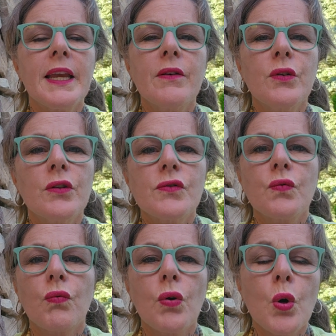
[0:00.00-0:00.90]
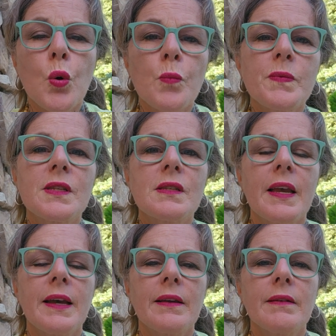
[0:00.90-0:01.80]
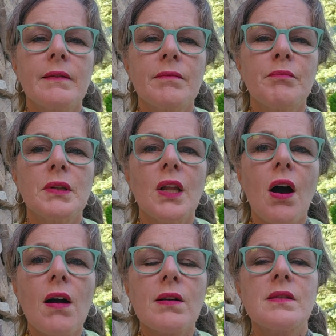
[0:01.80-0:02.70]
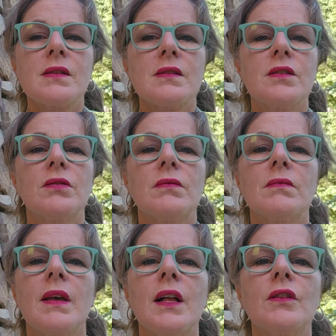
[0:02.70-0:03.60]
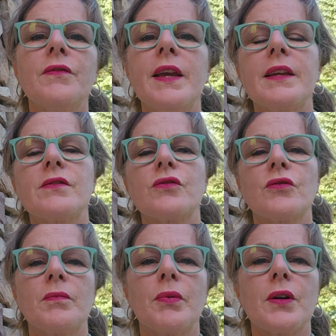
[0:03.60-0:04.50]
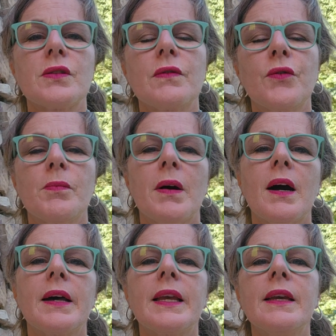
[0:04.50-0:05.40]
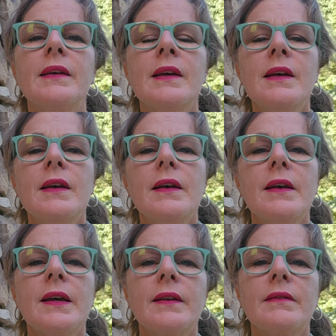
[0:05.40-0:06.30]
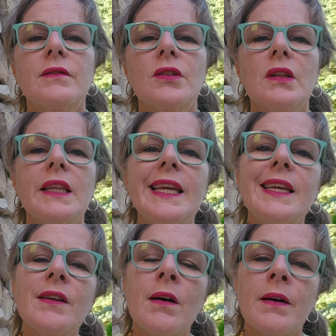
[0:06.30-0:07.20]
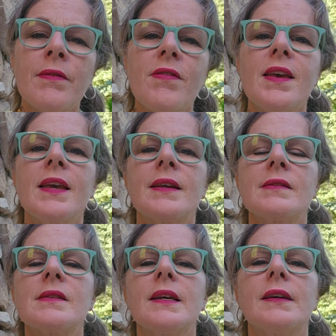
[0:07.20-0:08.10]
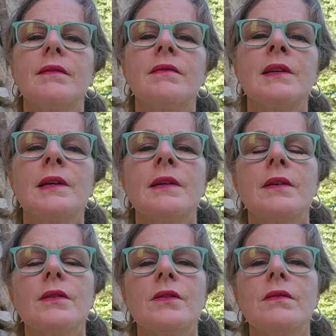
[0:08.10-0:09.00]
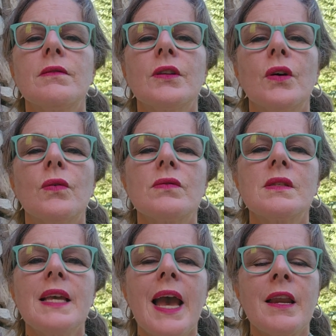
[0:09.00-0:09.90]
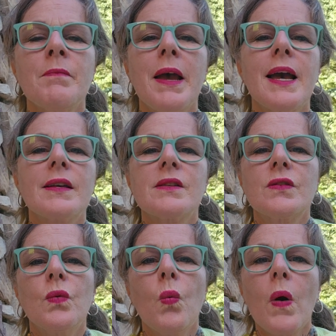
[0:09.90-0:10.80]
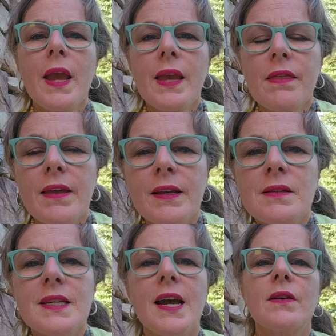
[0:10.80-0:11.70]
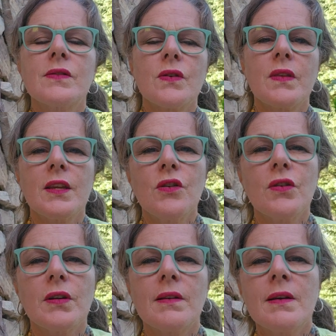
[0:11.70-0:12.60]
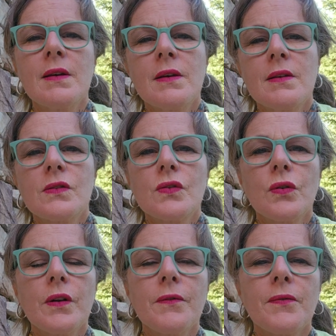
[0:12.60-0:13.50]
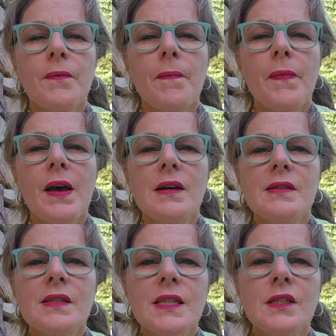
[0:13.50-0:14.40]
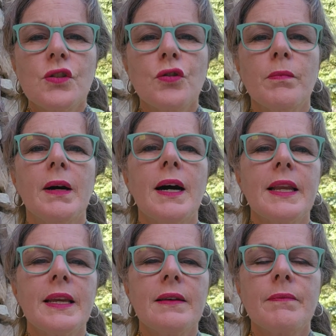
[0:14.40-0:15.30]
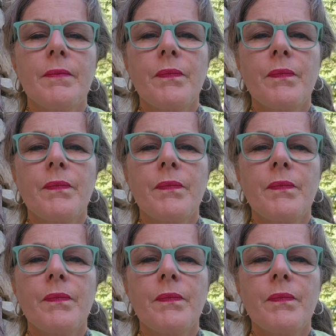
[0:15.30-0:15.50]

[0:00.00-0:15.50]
He would use ropes and blocks to elevate certain parts of your body and to lean on things, and, you know, sandbags to weigh things down so that you could sort of assist your body